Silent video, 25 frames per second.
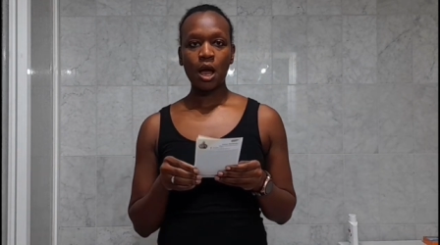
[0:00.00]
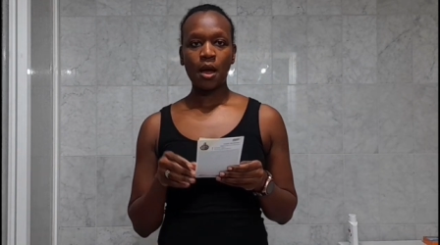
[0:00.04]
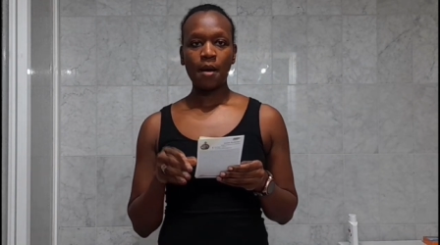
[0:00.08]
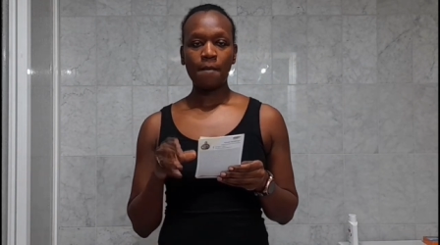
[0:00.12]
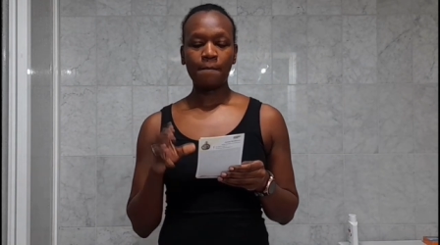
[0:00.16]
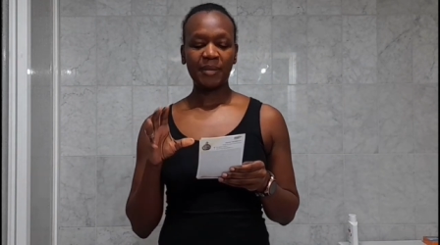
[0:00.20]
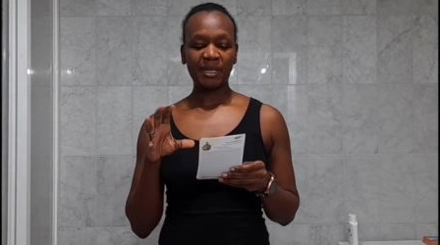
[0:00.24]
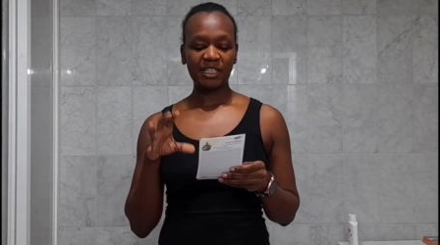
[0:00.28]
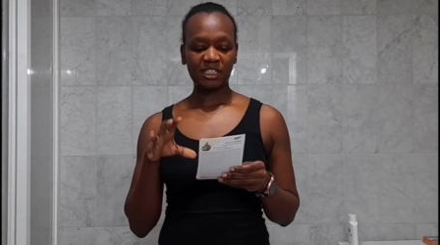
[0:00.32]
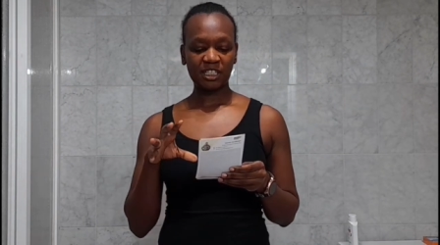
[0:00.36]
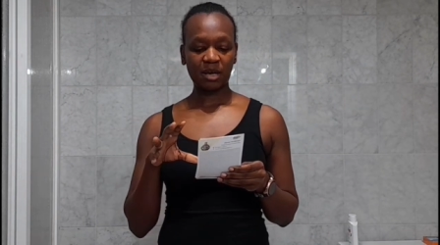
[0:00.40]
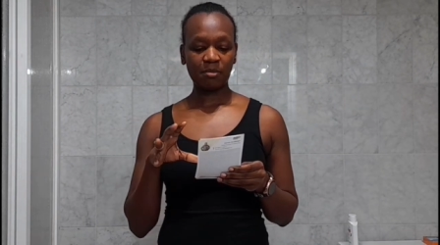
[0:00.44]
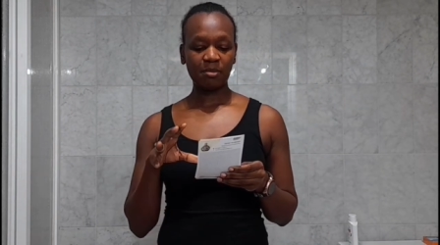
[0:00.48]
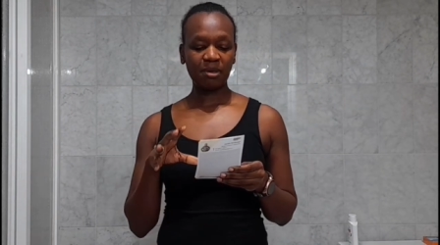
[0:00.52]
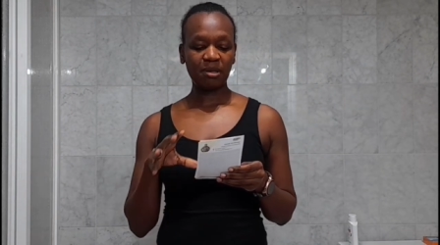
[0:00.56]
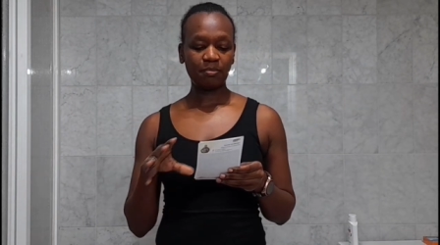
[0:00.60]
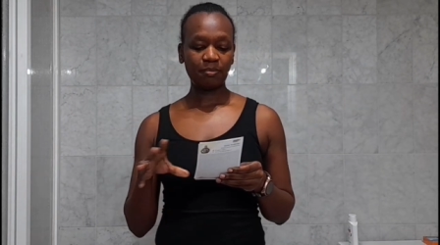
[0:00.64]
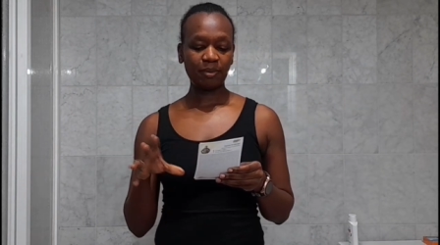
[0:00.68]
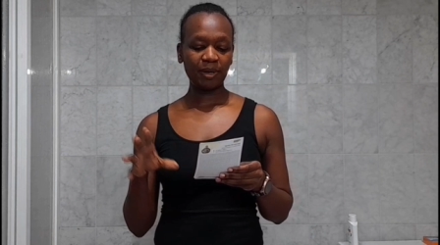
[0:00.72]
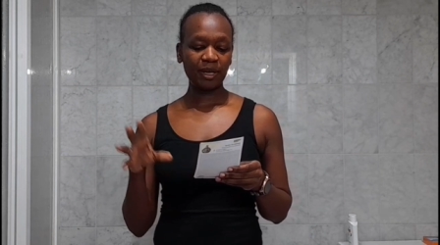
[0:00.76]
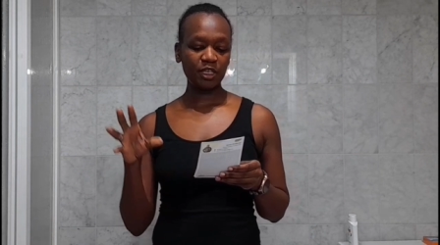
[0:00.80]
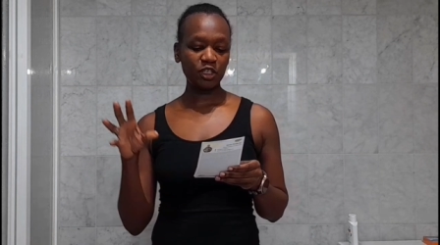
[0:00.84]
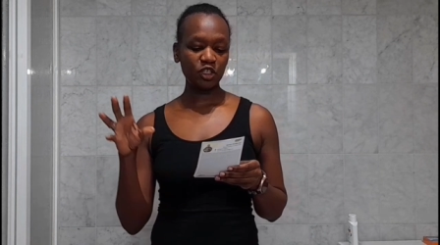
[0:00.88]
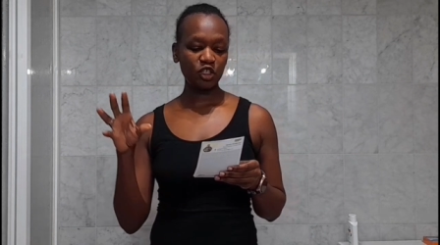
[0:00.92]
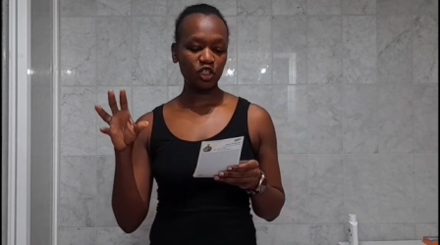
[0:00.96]
my time in
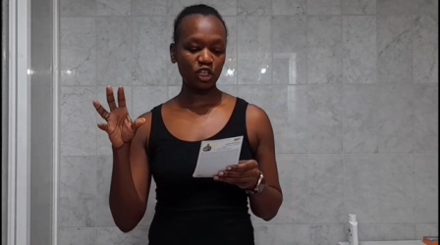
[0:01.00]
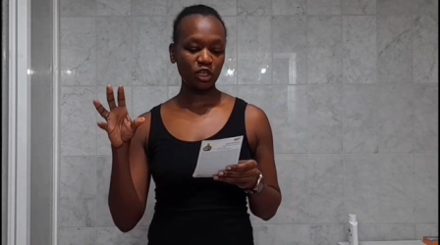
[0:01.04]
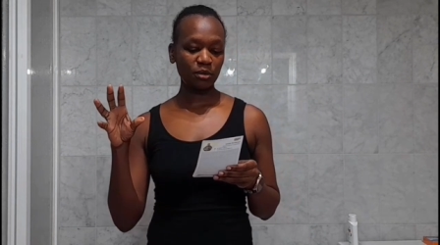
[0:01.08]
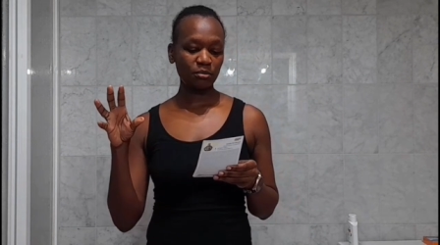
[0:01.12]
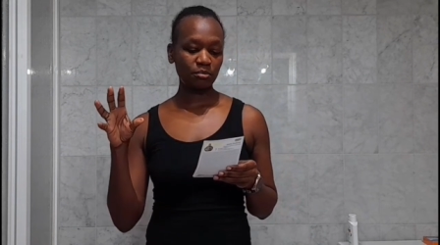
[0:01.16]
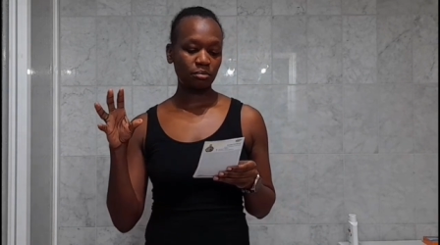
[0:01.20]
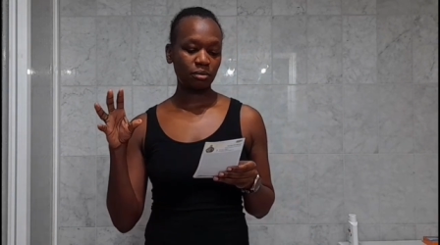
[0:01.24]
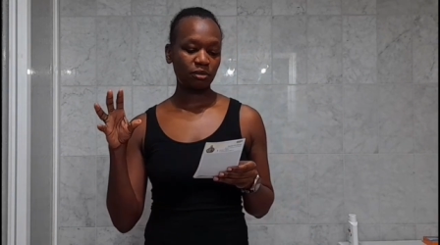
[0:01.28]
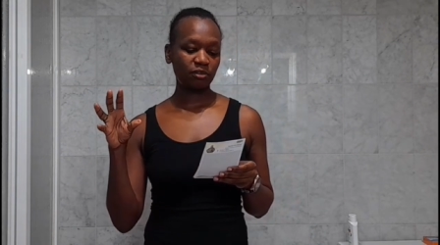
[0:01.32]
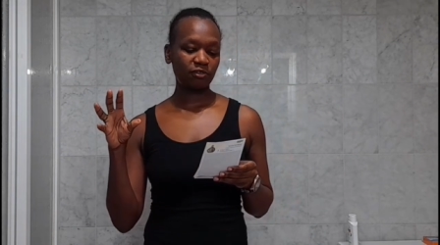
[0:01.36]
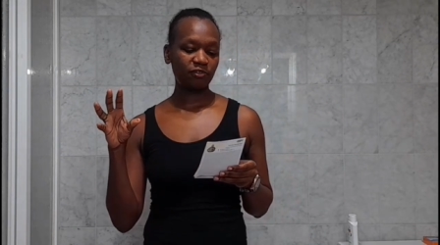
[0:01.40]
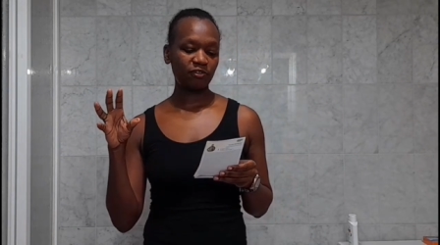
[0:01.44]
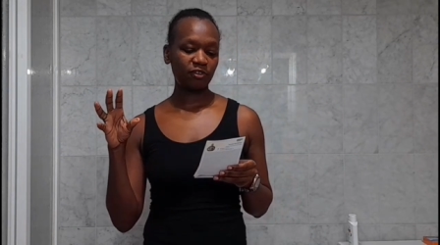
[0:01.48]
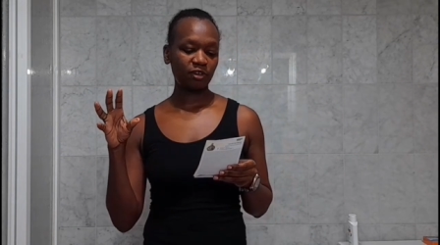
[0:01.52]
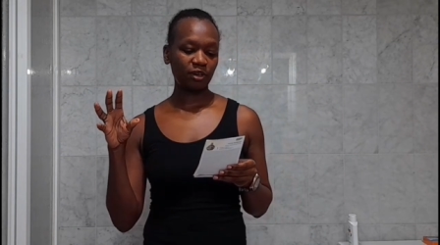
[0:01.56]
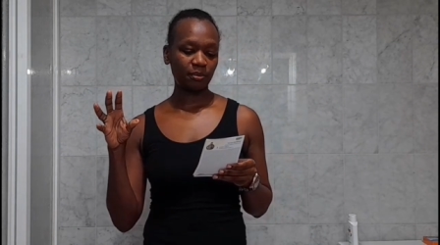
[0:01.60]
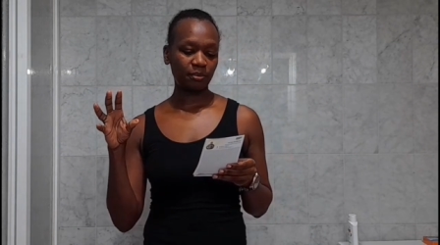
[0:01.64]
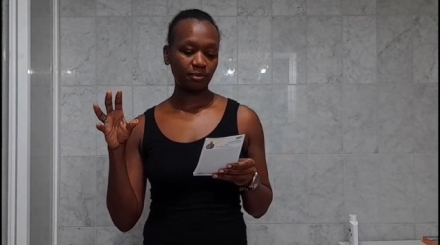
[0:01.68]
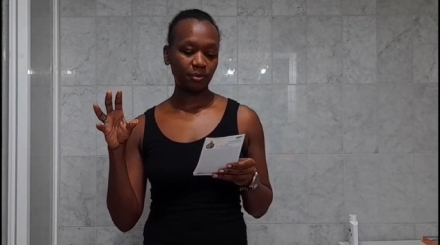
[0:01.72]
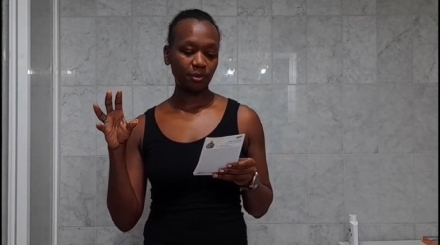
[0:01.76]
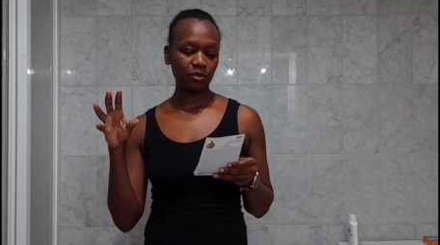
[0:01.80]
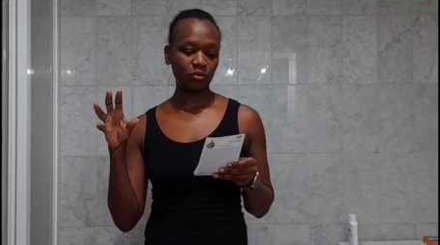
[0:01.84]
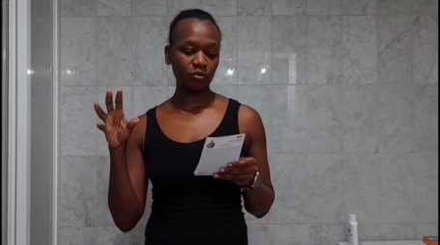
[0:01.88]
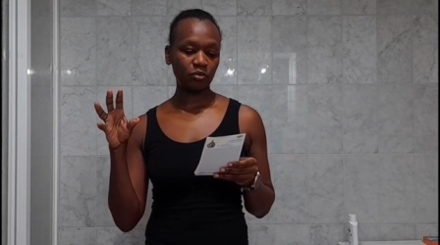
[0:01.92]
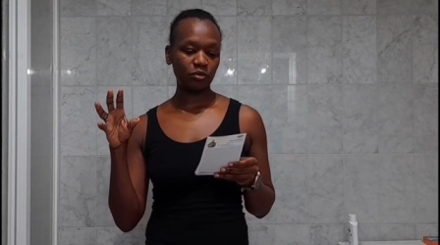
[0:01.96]
Belgium, briefly
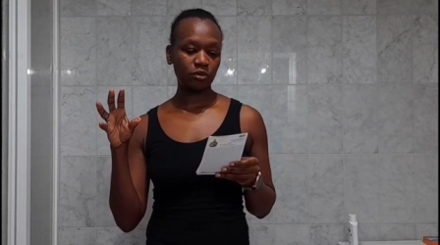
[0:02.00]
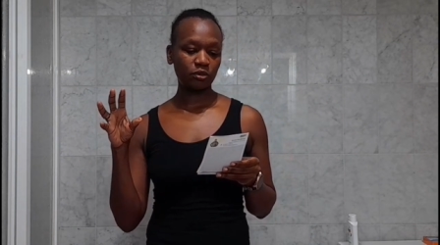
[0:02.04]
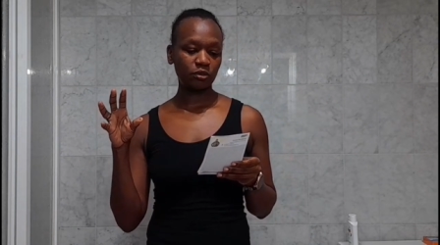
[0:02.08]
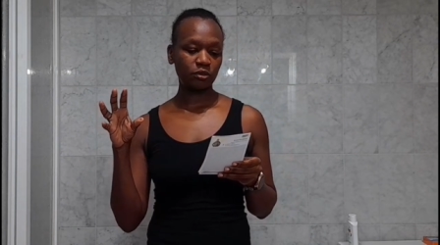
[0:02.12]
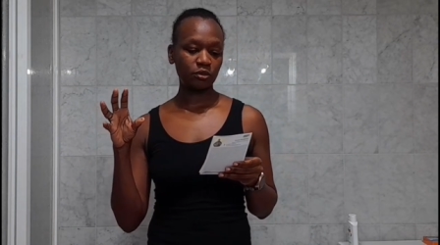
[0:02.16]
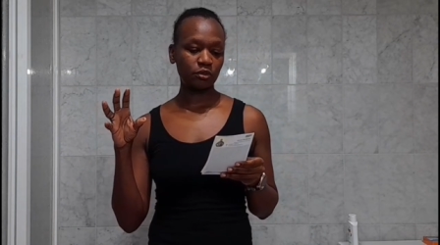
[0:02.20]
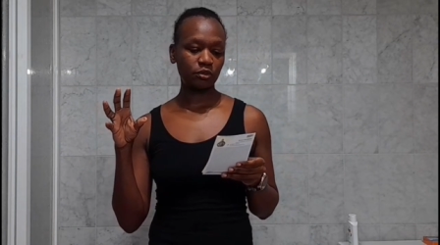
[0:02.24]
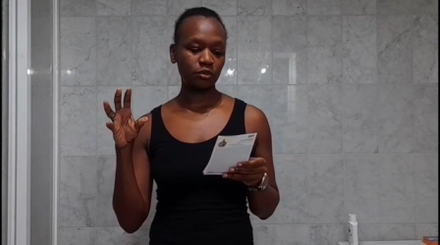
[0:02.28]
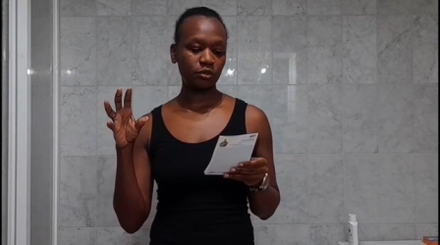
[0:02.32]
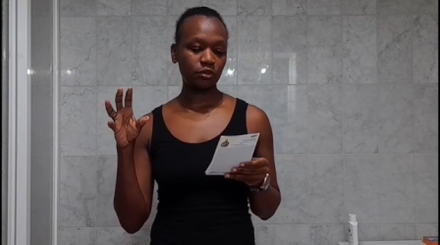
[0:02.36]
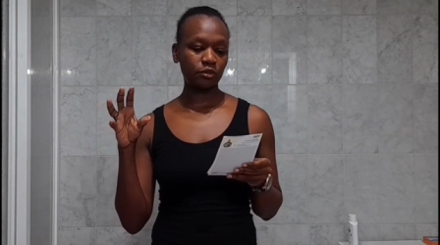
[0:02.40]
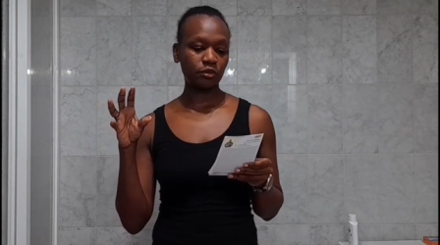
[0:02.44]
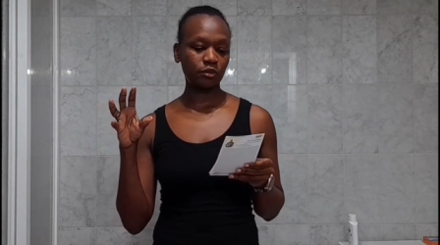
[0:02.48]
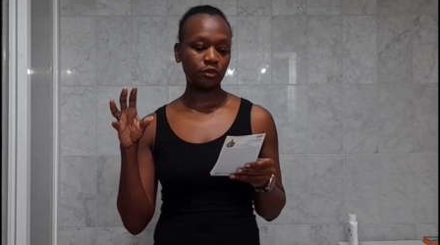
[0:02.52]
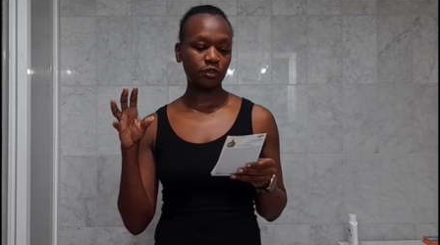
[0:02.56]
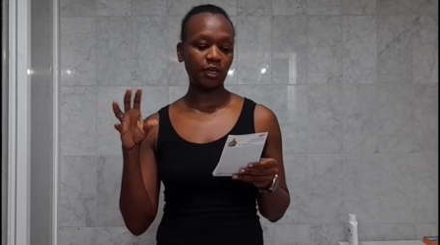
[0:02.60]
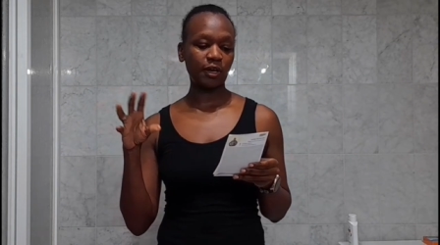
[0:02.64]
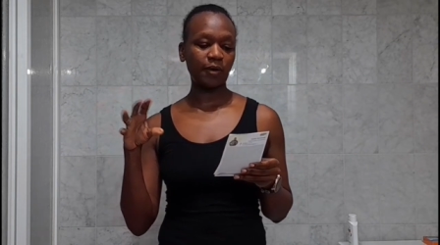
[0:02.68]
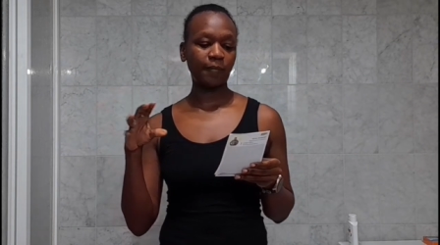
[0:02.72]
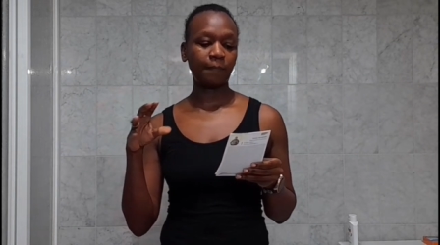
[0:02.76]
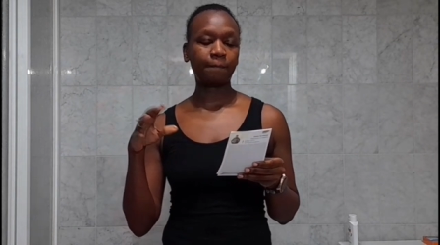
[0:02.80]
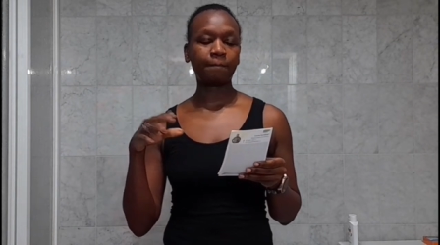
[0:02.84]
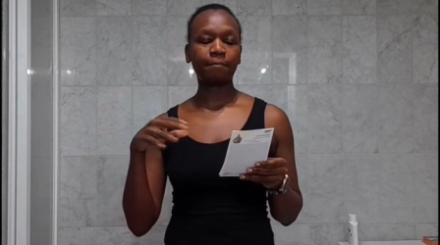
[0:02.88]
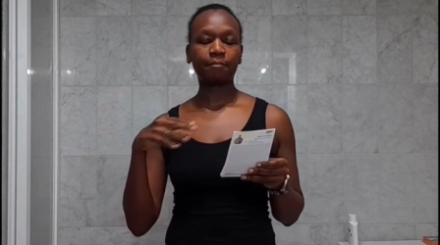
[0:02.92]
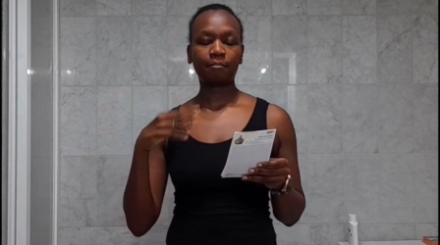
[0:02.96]
about
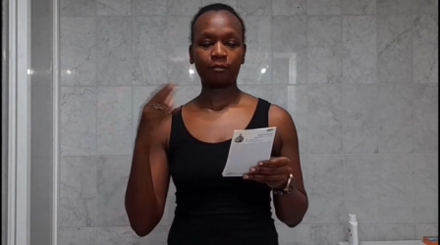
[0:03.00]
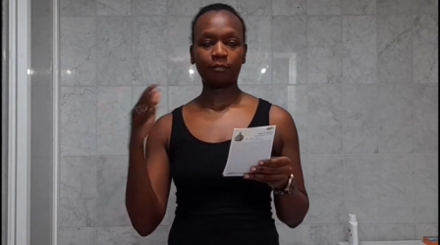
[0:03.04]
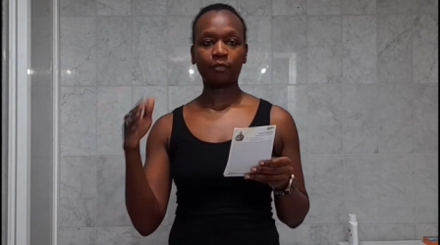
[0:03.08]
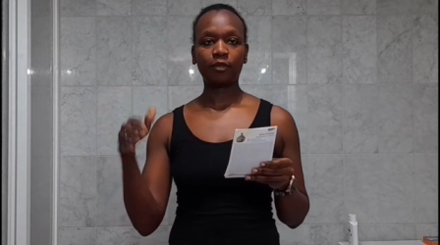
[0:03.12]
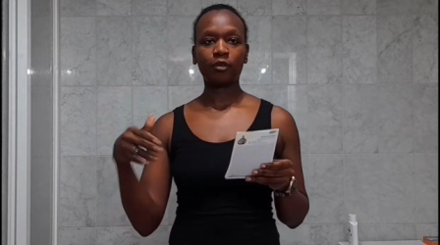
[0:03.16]
yeah,